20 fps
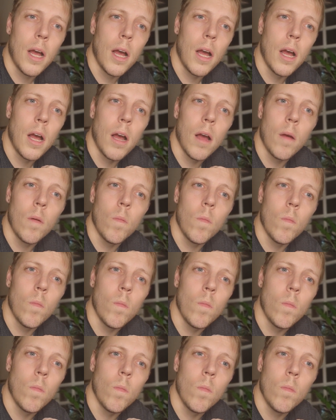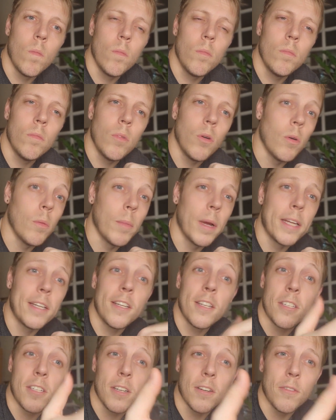um, or make
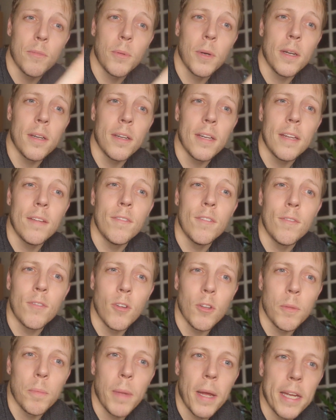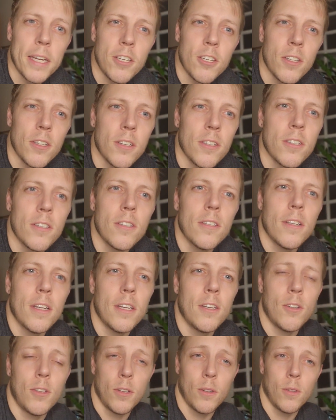yourself one if you've got the patience
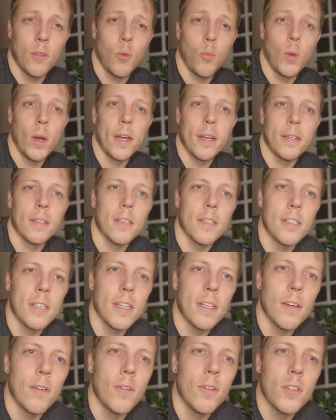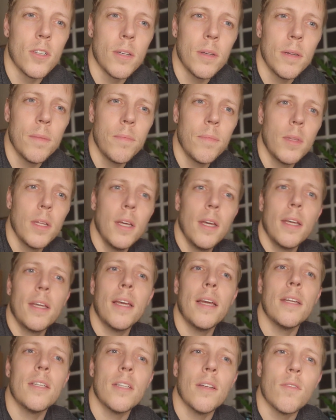and you're willing to sit there and do it.
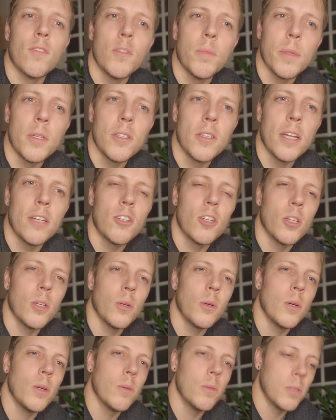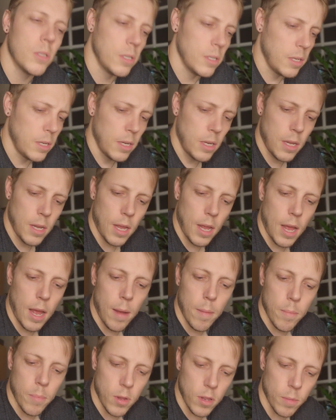Get yourself some essential oils, and
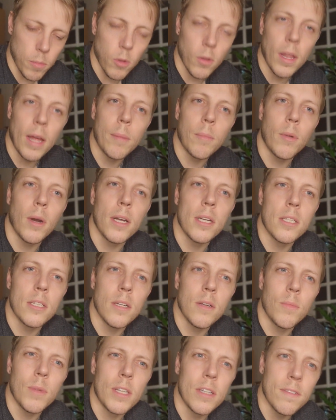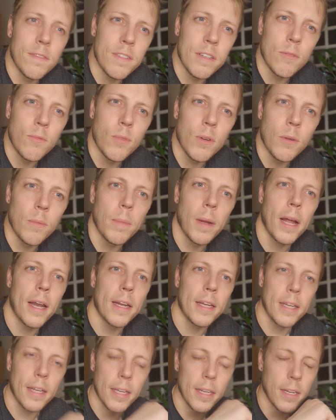um, put them on that bracelet when you feel real
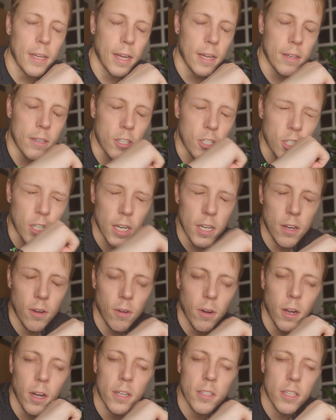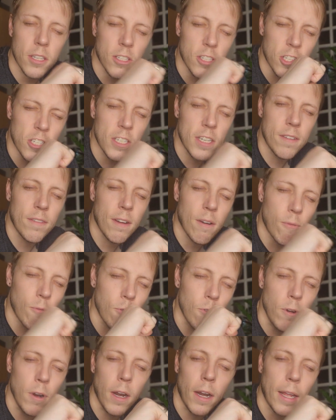panicky. Shut your eyes and sniff it
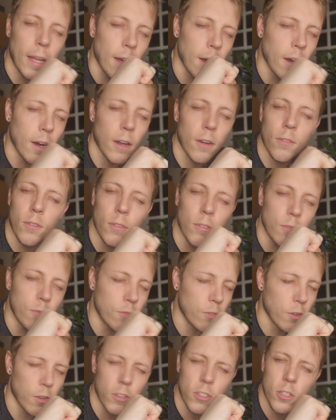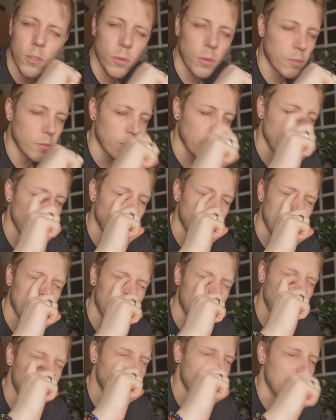really hard for, for two or three
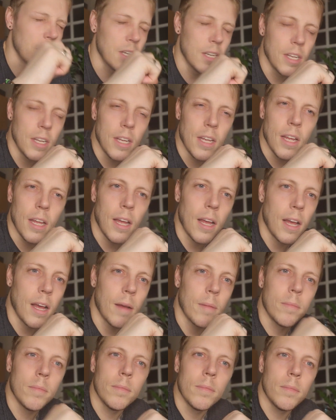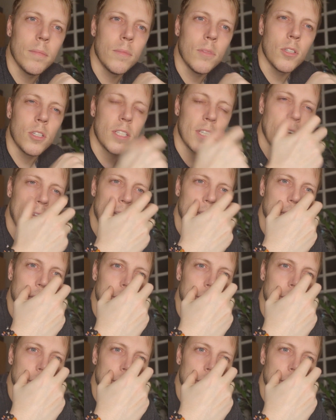minutes. Um, just get